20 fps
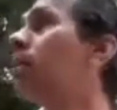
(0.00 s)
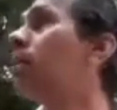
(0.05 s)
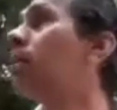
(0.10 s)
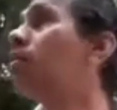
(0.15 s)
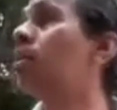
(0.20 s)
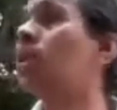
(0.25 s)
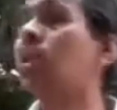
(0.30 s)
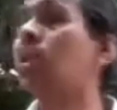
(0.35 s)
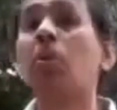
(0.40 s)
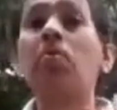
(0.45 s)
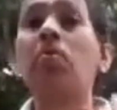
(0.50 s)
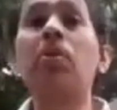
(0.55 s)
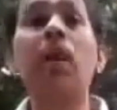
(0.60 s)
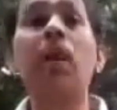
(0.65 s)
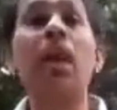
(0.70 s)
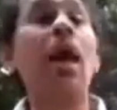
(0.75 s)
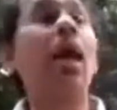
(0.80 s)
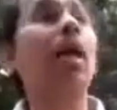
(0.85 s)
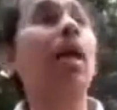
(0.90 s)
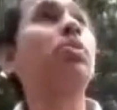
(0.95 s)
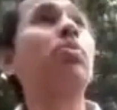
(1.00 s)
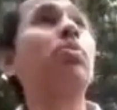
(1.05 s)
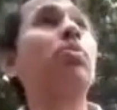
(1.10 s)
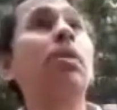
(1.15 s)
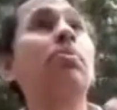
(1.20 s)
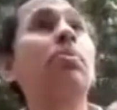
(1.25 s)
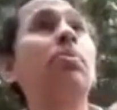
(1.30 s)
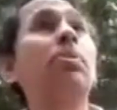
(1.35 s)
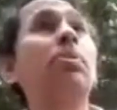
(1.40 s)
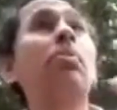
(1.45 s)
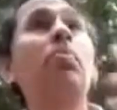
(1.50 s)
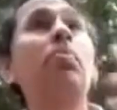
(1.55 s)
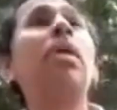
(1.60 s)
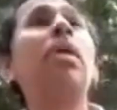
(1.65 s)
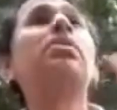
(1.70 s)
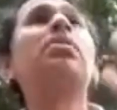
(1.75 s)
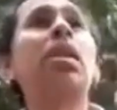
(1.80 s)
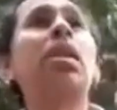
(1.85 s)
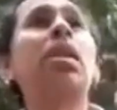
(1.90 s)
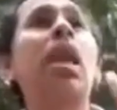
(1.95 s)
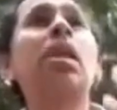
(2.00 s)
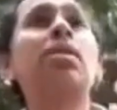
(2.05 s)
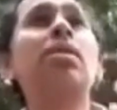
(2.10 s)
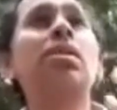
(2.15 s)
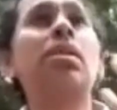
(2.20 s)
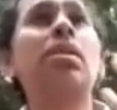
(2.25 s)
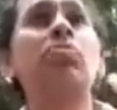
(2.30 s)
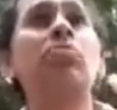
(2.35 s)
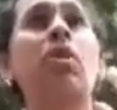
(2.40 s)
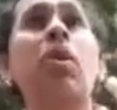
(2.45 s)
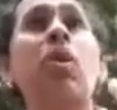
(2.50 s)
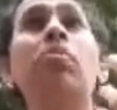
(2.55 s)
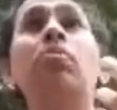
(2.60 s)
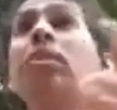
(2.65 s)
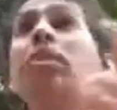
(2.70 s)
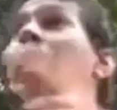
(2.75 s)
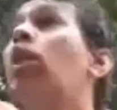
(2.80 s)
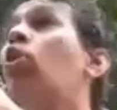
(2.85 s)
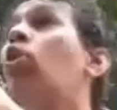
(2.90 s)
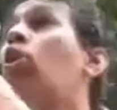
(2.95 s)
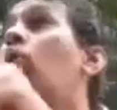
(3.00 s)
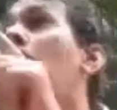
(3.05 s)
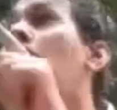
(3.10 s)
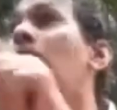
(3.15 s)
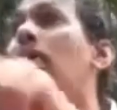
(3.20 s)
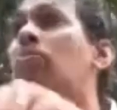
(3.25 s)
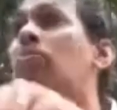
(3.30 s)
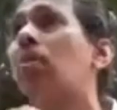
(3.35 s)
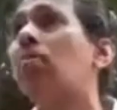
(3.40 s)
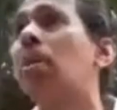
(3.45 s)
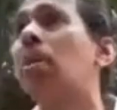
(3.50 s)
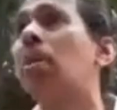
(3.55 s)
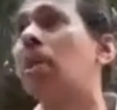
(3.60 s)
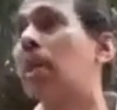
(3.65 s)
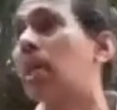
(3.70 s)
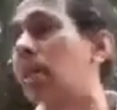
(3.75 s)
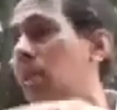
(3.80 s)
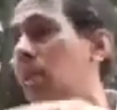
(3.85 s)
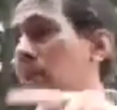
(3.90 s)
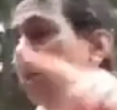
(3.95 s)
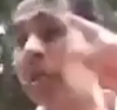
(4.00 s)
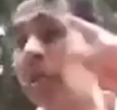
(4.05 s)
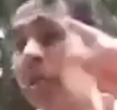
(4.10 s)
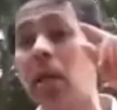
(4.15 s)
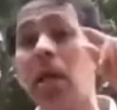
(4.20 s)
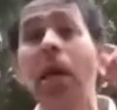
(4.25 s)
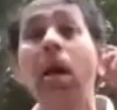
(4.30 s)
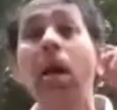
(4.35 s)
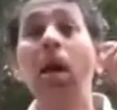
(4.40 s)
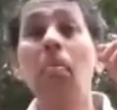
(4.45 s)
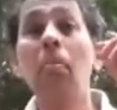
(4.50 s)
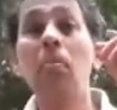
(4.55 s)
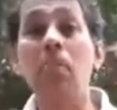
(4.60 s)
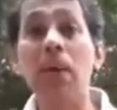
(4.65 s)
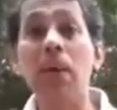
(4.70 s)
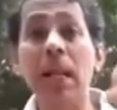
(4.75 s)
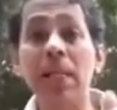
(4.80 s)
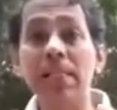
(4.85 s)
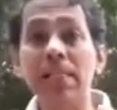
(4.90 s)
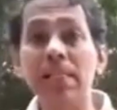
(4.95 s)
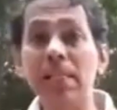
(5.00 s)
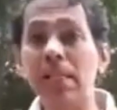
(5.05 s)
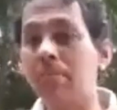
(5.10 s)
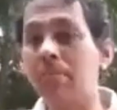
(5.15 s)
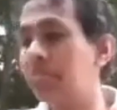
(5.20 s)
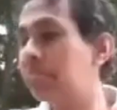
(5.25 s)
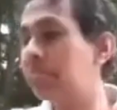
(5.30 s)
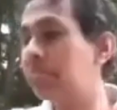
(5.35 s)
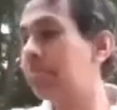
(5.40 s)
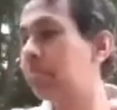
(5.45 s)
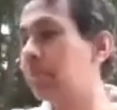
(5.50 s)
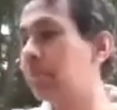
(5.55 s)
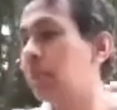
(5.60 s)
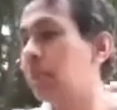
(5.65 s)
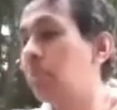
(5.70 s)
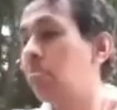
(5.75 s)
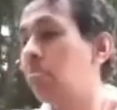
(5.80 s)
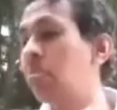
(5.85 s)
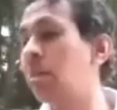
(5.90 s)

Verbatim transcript: Which is a glass where which is the best glass comes from. Saint Gobain is from that country only. Belgium. Hmm.